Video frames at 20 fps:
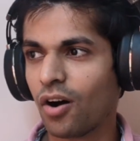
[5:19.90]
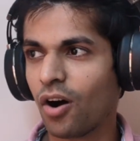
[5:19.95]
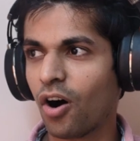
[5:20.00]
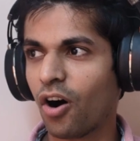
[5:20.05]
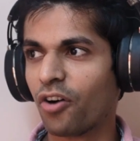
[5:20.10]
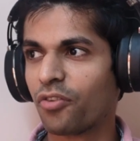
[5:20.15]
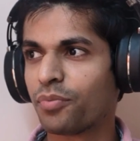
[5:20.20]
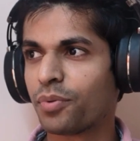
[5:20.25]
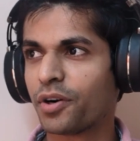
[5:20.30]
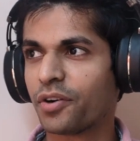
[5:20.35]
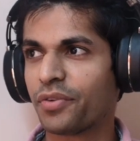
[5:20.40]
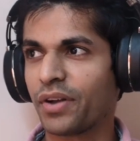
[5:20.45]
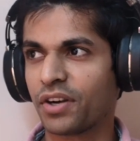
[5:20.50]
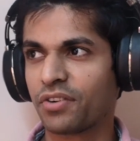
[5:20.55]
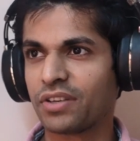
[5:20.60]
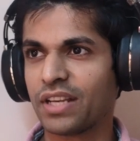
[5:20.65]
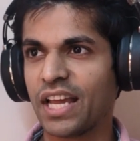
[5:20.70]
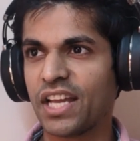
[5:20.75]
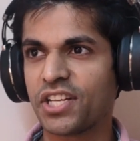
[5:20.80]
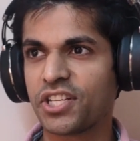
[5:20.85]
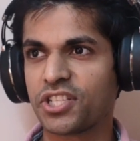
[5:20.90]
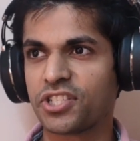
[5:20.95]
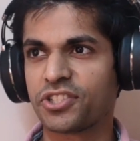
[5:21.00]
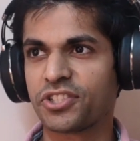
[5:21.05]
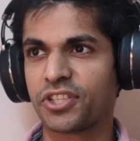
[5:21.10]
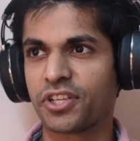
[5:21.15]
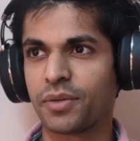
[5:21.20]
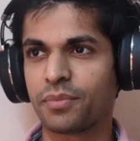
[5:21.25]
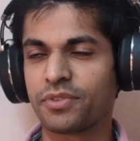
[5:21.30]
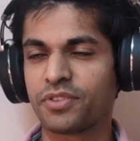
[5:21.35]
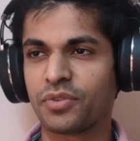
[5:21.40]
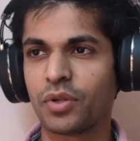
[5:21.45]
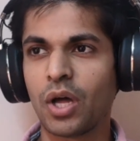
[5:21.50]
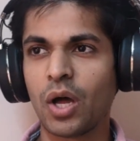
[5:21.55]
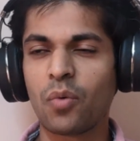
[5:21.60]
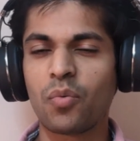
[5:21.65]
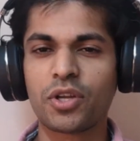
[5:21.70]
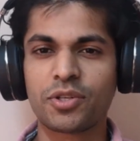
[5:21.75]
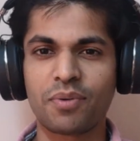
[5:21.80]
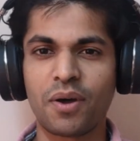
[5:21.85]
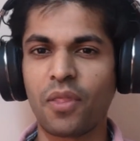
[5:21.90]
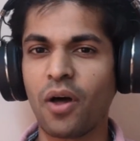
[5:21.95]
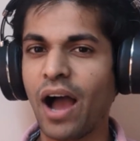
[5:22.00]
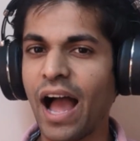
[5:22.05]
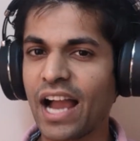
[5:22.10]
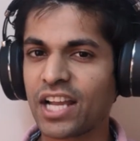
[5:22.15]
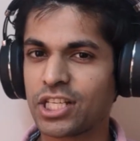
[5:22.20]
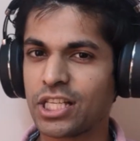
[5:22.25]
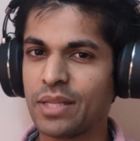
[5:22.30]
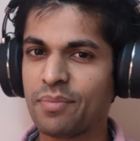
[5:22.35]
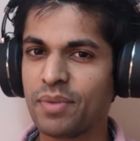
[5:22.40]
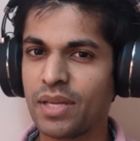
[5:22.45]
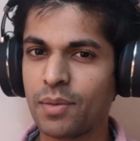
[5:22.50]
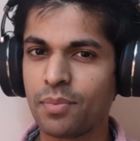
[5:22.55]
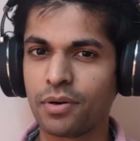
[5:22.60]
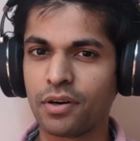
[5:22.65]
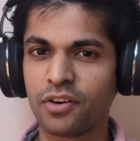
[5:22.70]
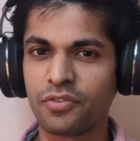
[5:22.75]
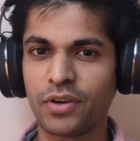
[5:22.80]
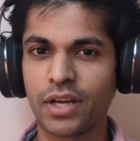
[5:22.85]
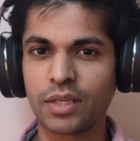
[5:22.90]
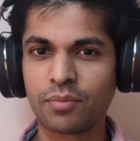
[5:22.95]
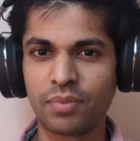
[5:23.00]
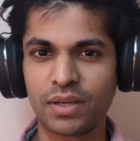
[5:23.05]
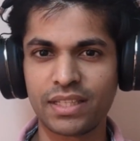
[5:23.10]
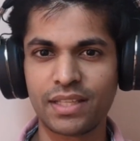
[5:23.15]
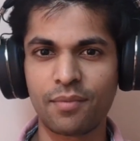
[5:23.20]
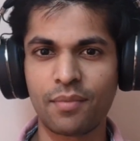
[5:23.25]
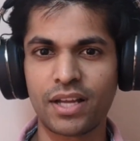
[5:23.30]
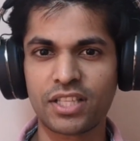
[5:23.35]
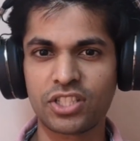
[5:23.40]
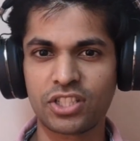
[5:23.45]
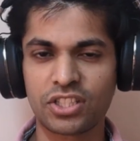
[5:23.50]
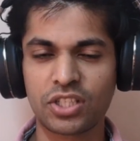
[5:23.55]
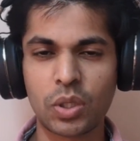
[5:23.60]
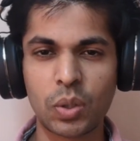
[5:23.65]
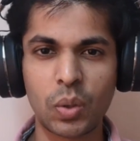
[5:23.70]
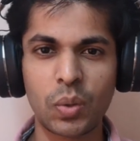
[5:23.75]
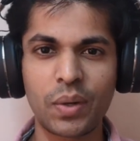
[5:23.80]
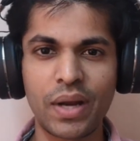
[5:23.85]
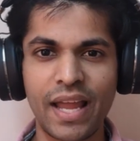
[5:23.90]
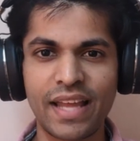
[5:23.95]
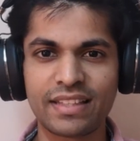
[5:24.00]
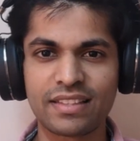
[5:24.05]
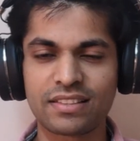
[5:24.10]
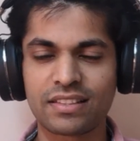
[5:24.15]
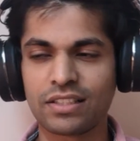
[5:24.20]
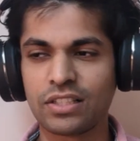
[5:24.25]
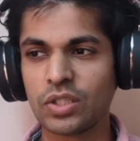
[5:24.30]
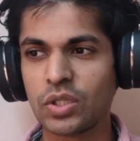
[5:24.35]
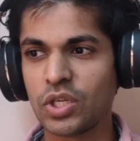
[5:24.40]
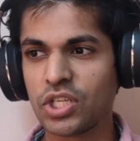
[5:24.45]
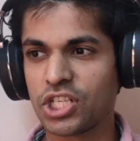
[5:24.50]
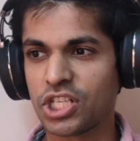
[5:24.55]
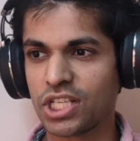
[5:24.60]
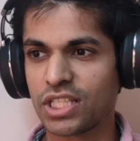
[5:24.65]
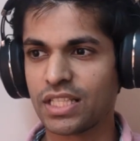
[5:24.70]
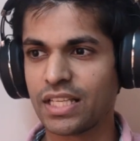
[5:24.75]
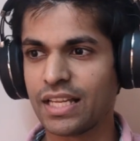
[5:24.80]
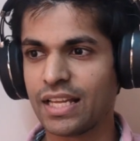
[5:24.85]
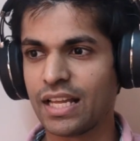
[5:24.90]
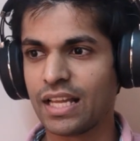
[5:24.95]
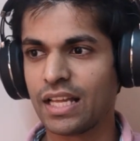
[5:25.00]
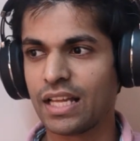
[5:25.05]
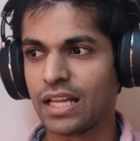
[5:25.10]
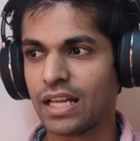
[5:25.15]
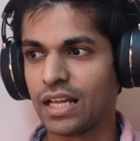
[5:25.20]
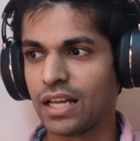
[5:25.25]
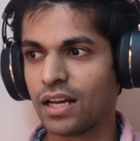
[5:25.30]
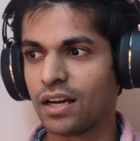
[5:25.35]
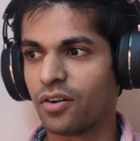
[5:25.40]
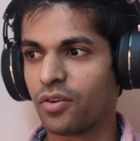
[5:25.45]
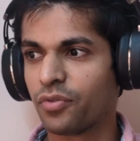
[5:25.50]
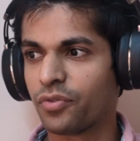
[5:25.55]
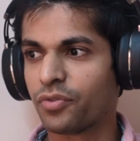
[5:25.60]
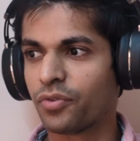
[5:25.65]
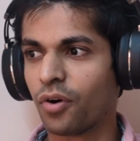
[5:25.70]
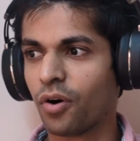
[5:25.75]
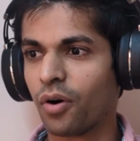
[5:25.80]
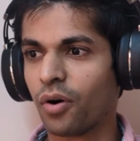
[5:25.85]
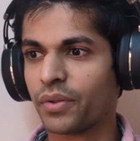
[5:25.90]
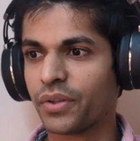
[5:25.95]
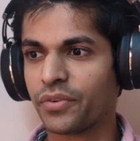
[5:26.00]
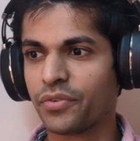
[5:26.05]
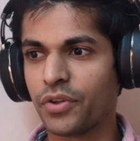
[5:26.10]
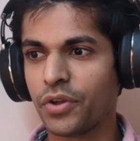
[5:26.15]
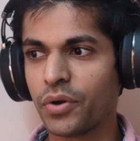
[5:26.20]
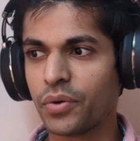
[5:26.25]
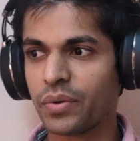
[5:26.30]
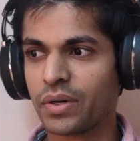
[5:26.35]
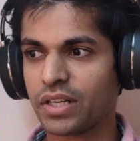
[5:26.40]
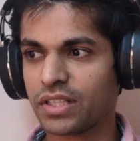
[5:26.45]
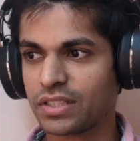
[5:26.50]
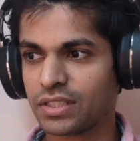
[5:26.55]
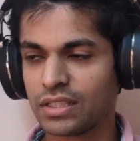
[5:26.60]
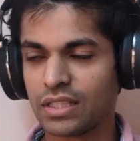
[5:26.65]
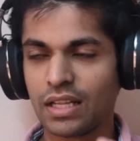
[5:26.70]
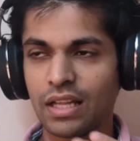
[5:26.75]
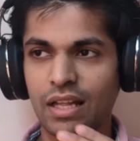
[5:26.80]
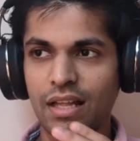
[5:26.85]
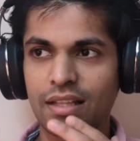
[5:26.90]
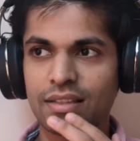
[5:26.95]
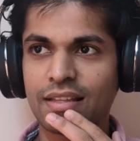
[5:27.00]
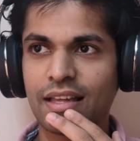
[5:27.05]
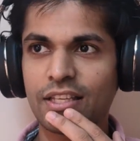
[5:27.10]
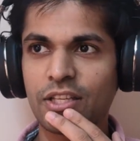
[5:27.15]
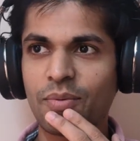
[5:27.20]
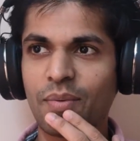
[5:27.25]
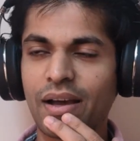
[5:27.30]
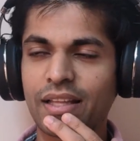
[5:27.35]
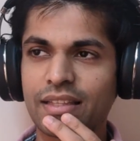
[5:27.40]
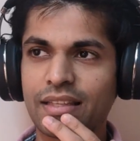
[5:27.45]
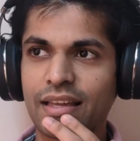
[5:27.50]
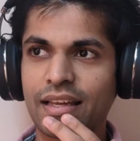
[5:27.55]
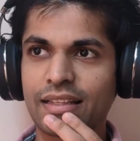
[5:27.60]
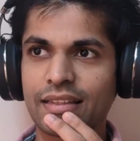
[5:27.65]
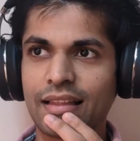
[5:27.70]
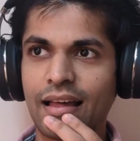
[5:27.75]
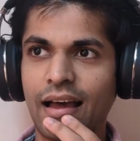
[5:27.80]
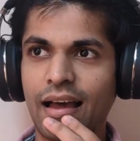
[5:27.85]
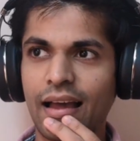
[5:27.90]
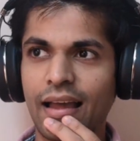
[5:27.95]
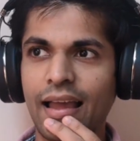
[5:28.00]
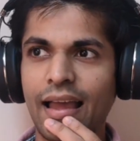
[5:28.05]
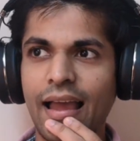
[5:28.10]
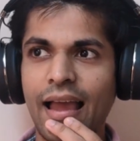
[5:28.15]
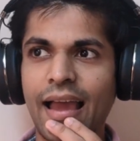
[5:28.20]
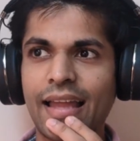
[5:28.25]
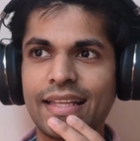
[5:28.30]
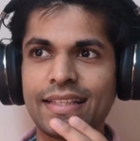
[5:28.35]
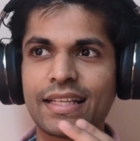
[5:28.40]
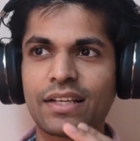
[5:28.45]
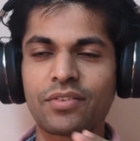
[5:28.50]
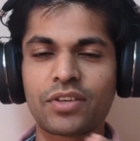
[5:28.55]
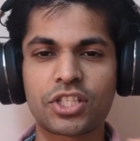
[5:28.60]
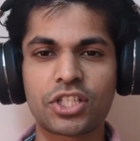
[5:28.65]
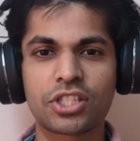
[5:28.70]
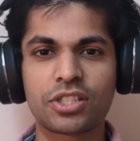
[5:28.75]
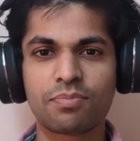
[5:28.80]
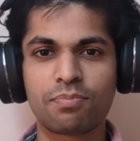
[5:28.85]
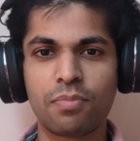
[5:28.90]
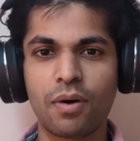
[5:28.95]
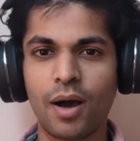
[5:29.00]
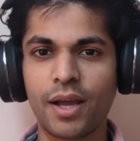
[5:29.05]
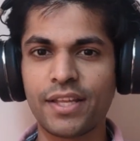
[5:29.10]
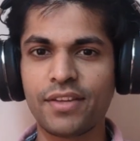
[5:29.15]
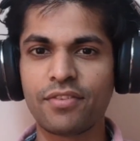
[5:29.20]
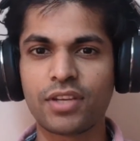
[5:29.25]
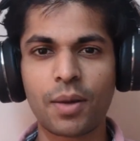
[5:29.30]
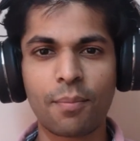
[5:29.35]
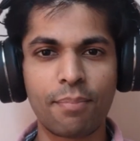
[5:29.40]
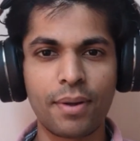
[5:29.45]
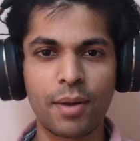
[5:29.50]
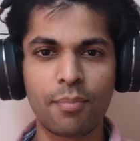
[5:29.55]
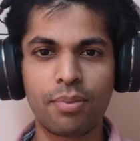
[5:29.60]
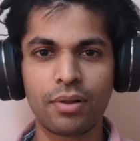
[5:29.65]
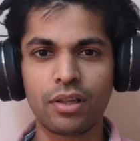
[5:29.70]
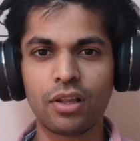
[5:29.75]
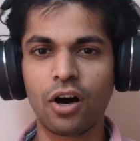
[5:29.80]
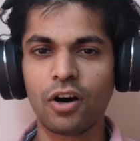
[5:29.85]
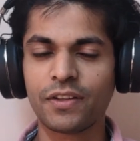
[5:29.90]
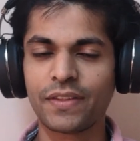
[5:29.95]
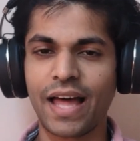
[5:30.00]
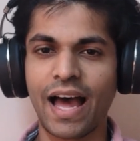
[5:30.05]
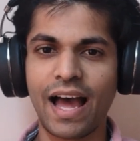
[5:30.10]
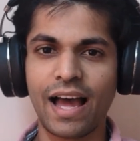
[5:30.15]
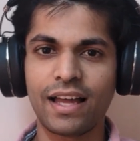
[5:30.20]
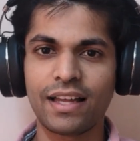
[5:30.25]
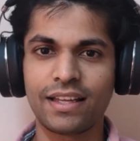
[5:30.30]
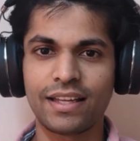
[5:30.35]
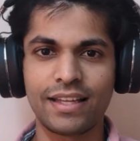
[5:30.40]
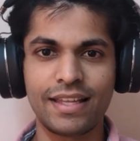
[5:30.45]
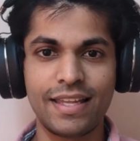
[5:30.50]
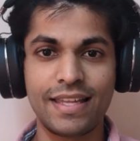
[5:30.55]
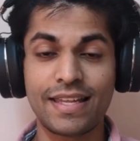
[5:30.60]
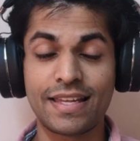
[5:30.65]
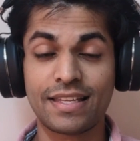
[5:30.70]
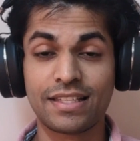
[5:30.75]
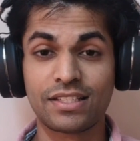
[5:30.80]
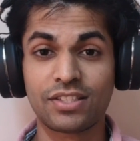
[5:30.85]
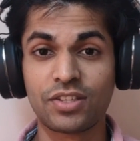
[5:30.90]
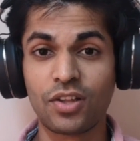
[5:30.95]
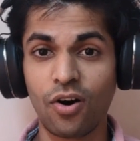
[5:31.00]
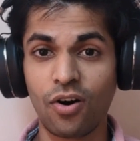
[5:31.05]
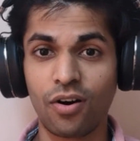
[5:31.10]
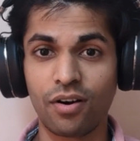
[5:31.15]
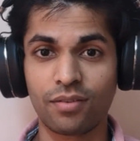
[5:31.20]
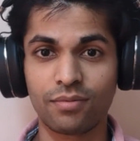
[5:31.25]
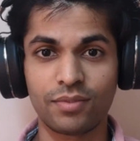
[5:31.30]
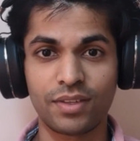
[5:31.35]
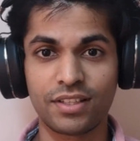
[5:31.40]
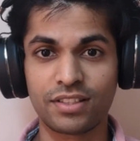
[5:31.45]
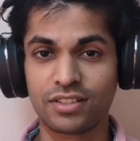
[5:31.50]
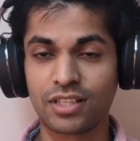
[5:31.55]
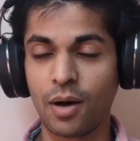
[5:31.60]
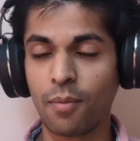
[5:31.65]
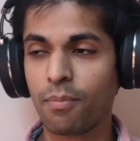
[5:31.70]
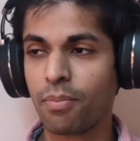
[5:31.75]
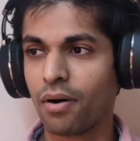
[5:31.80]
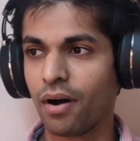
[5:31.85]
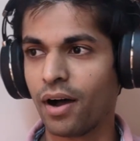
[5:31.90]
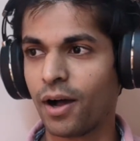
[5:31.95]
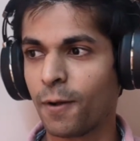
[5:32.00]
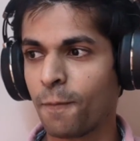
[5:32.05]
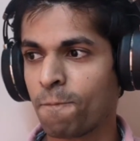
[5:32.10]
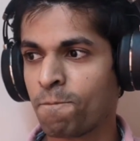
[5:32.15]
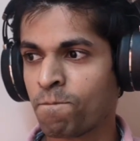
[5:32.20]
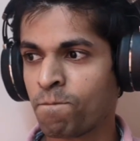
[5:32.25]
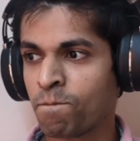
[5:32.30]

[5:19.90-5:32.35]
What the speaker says: of perfect relationships, which might not actually be perfect, but they might just create this illusion for the viewers, then you might think that anything which is even a bit below that is subpar.